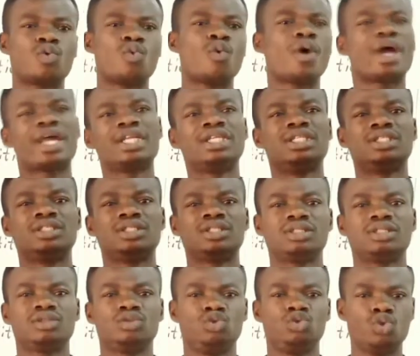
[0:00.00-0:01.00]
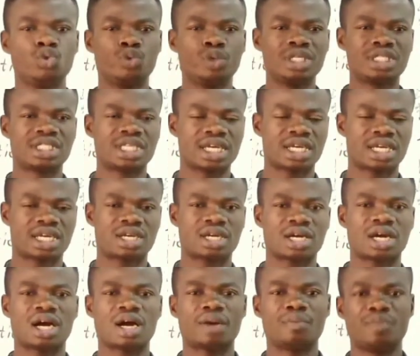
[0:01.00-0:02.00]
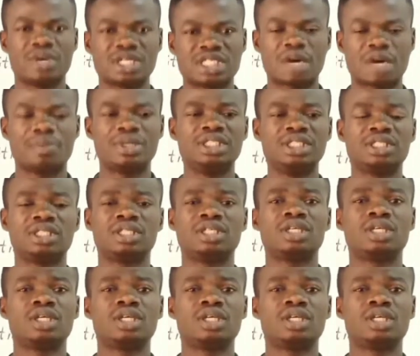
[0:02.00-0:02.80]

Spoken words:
When do we take measurement?